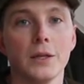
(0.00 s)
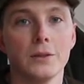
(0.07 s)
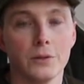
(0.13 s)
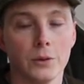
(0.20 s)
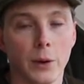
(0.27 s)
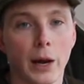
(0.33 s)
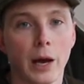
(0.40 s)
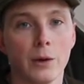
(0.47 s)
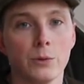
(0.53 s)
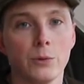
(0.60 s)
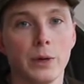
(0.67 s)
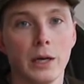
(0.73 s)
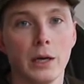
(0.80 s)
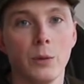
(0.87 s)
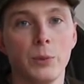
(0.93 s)
so I
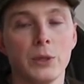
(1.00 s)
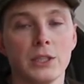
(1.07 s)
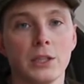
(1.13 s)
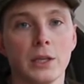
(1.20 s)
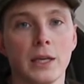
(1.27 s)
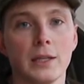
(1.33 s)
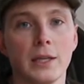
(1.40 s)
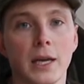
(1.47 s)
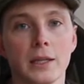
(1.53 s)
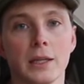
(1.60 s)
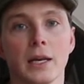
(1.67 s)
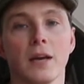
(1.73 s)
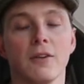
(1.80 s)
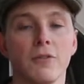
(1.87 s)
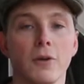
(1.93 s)
really appreciate that and I